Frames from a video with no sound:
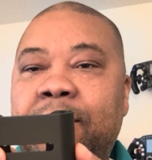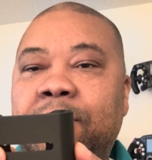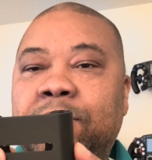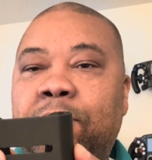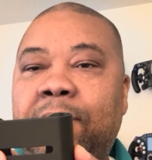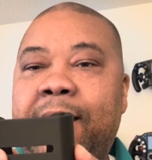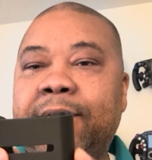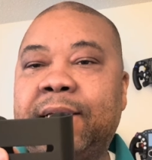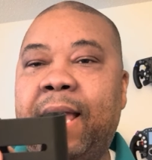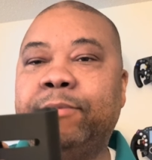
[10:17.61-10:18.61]
So a lot of
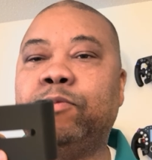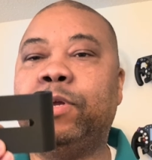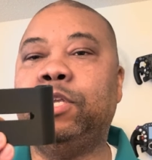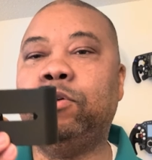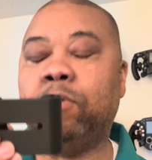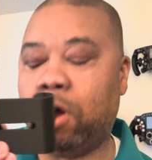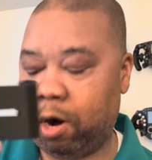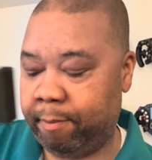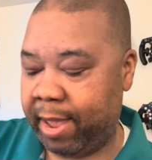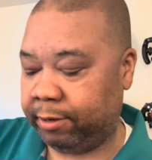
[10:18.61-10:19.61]
times when you are
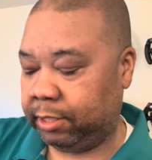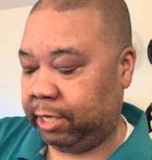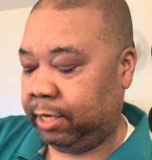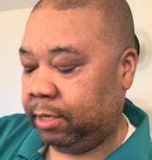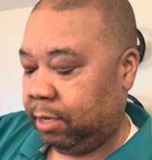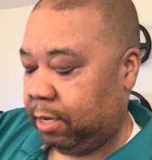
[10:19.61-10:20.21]
mounting